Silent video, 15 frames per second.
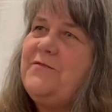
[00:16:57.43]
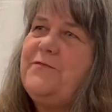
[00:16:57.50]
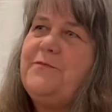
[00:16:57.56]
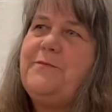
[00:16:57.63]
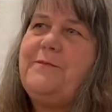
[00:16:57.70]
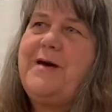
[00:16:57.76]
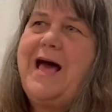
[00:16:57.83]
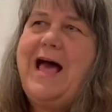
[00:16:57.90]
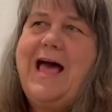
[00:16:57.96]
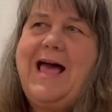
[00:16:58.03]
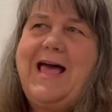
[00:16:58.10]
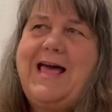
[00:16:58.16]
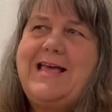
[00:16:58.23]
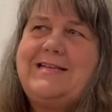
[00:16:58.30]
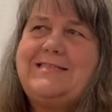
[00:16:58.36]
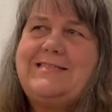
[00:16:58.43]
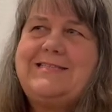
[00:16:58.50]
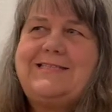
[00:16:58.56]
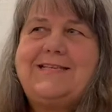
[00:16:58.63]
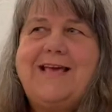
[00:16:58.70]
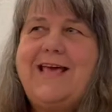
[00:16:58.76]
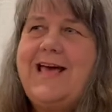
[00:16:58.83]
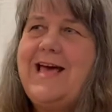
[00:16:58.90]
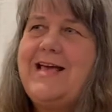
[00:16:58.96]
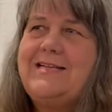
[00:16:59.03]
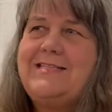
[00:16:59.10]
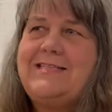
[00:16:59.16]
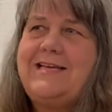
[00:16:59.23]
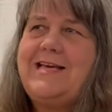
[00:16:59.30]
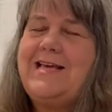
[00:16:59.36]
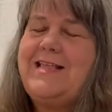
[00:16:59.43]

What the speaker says: of mindset